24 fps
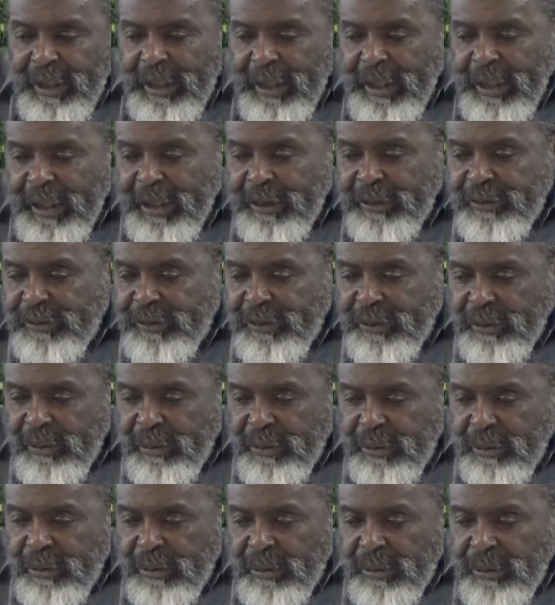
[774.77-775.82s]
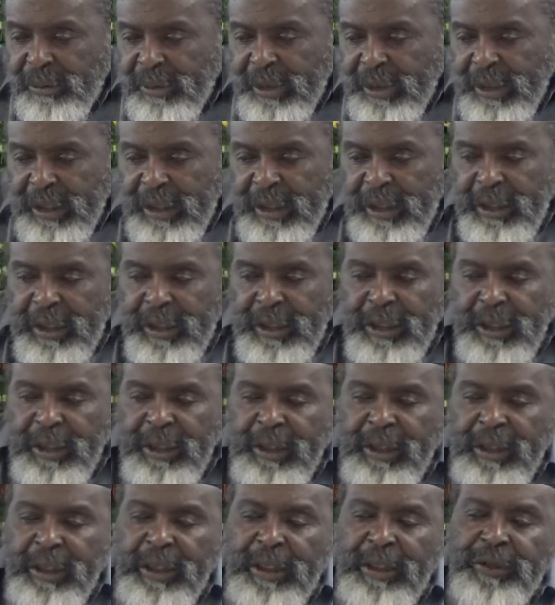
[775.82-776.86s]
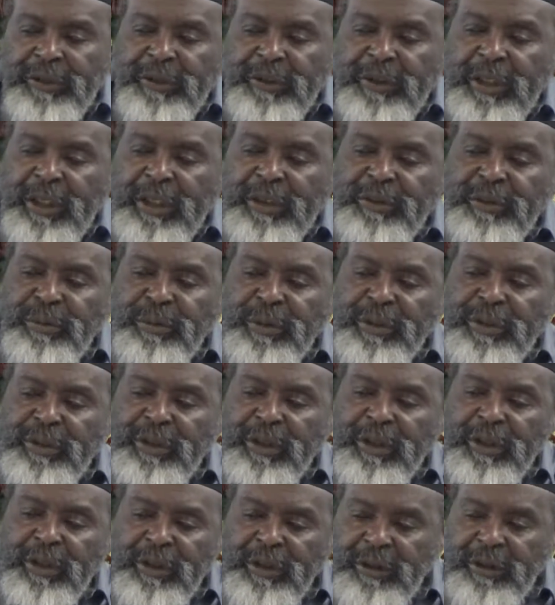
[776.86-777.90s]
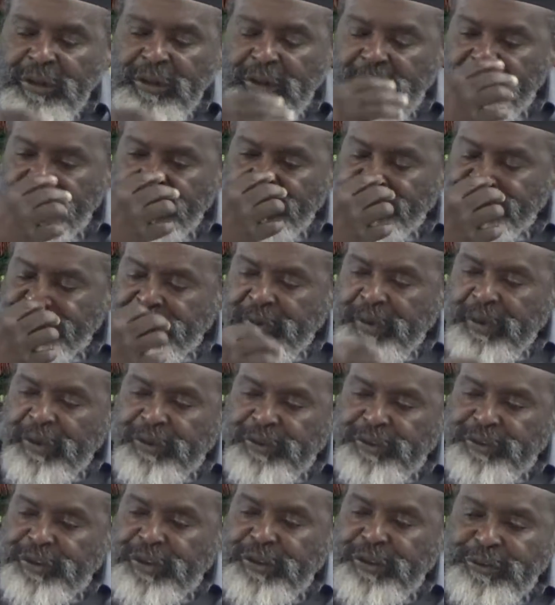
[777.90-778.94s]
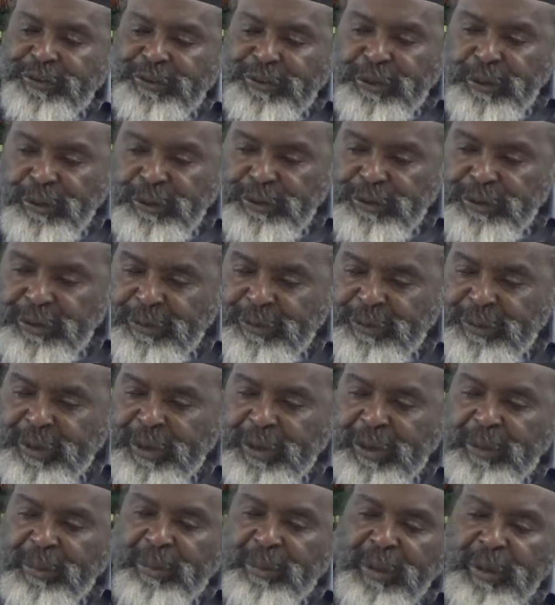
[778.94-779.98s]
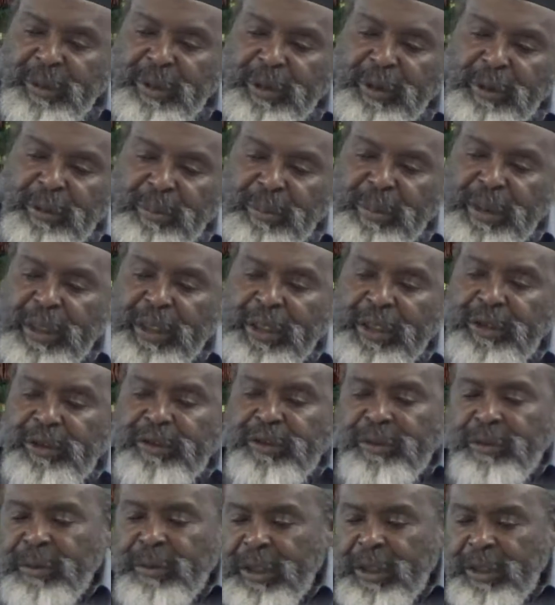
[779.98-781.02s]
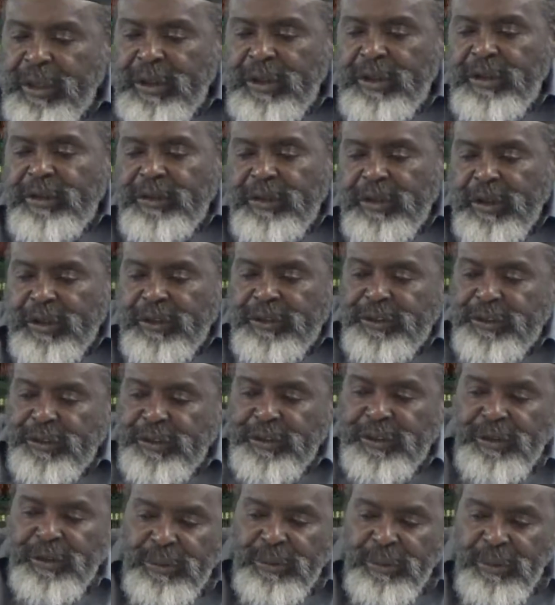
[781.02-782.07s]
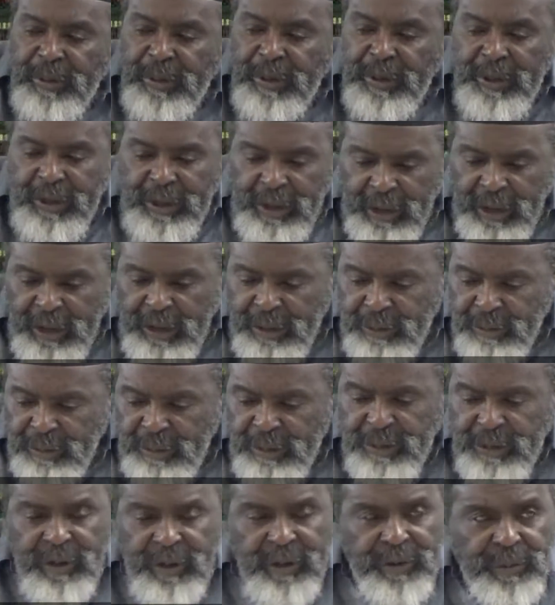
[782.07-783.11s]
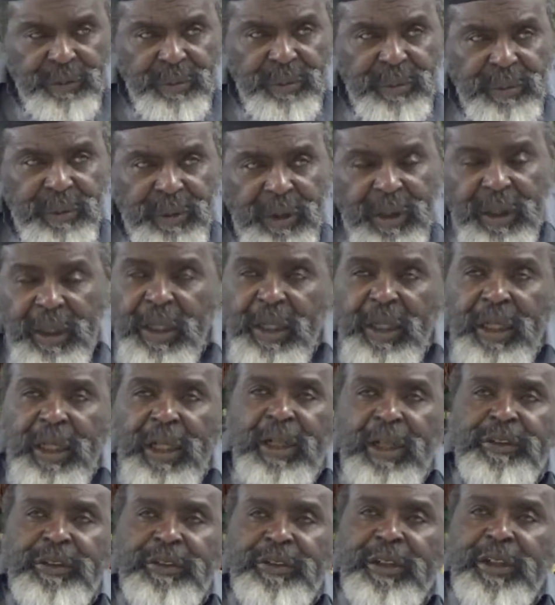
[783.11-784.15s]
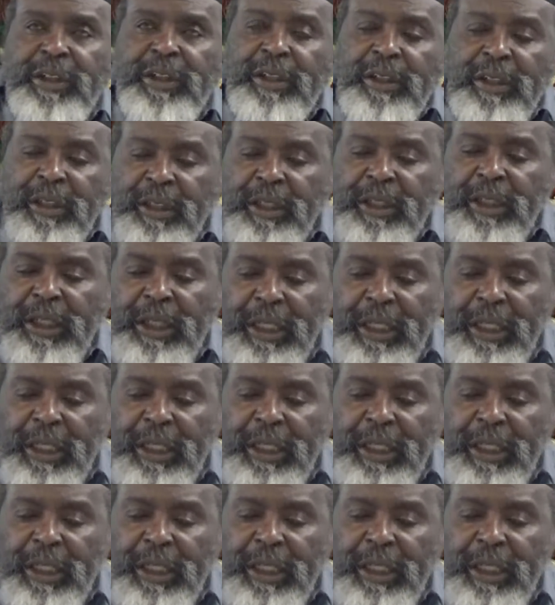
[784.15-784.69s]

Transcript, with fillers: I said, oh, okay. That's, that's when uh, Chief Joseph now made his great discussion to War again, which that's what I said, in uh, the